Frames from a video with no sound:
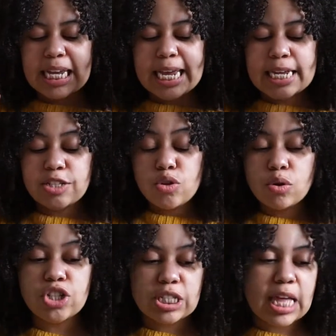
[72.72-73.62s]
it's
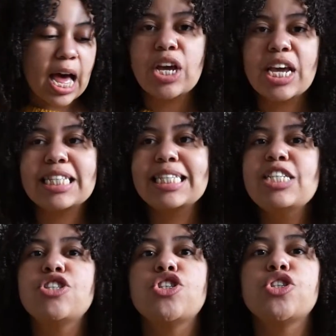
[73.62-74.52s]
not just that, it
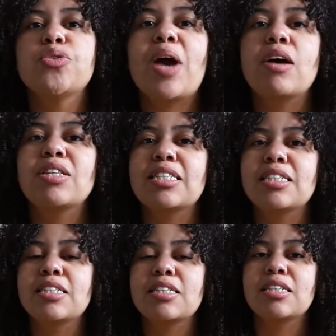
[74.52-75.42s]
teaches you how
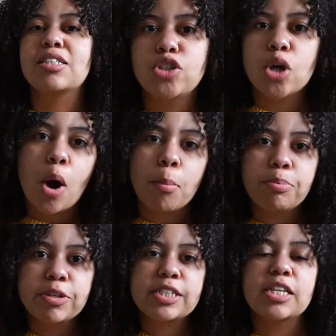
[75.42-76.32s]
to chop
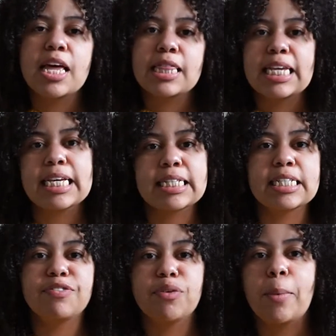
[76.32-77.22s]
certain things in
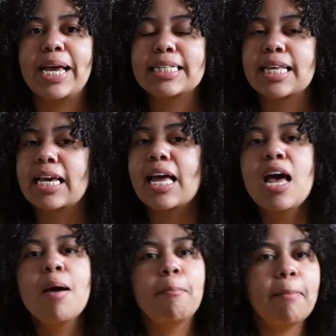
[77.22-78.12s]
different ways, like
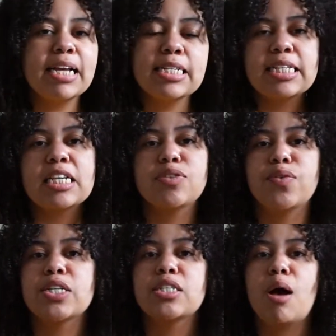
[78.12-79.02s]
matchsticks
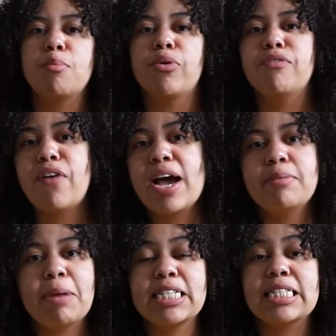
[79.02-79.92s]
for example, and fine
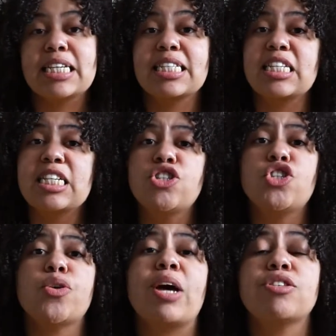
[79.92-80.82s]
matchsticks. It teaches
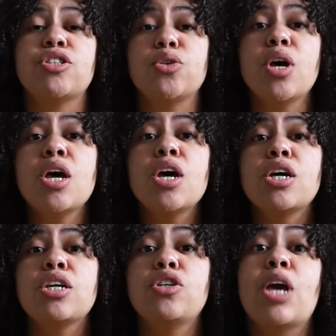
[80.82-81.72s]
you how to
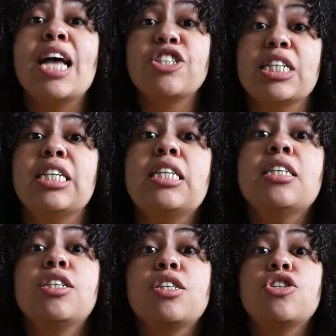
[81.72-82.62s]
actually
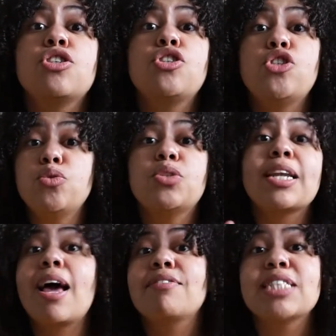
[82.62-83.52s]
use a
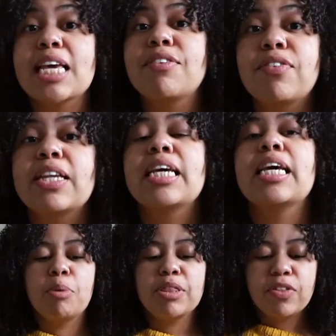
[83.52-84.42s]
knife safely.
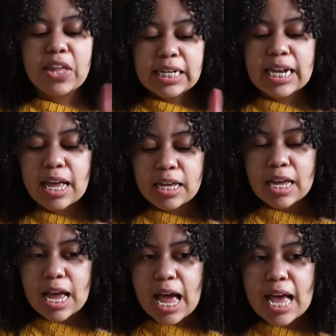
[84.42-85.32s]
But the thing that
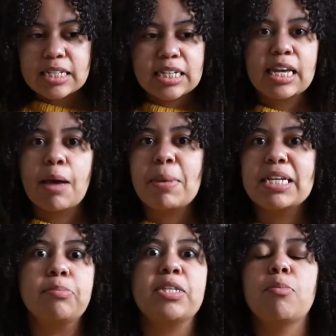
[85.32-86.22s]
actually
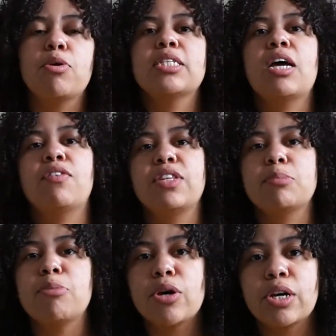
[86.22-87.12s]
amazed me the most out of this
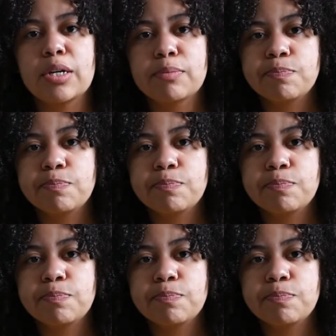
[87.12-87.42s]
book